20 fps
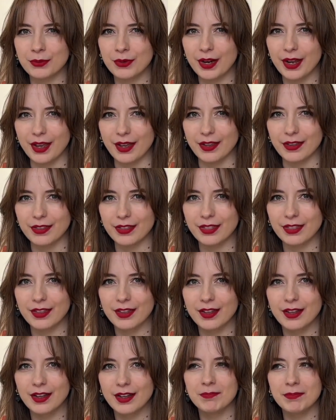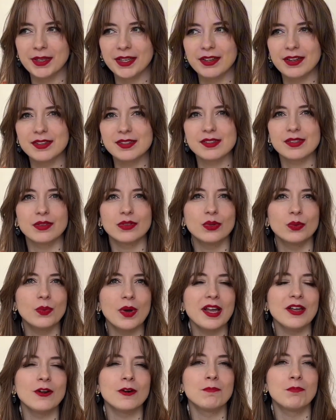breathe? Because the
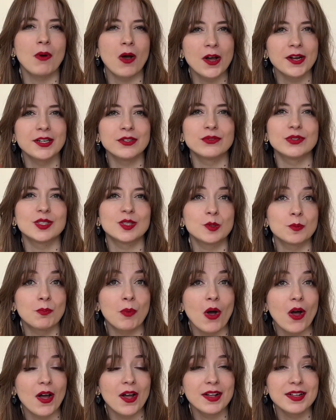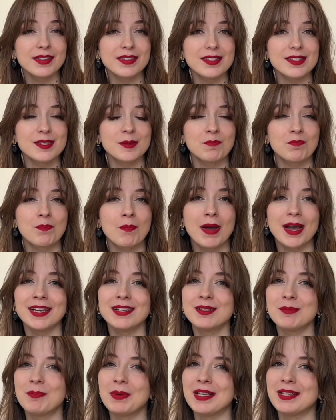way your body responds
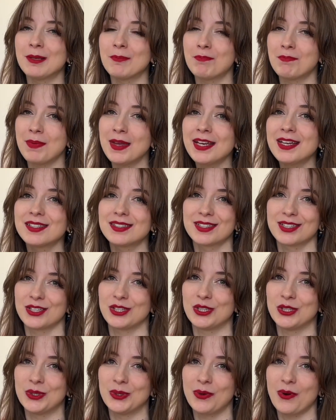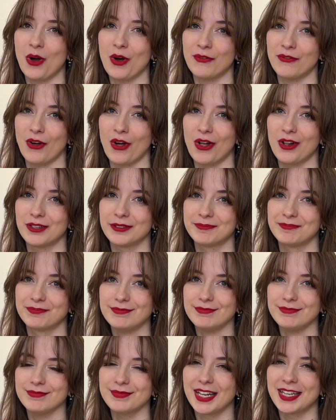might be the biggest clue of all.
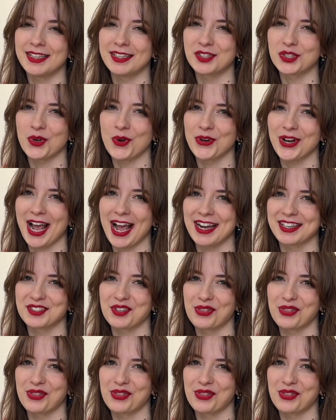Let's go to Act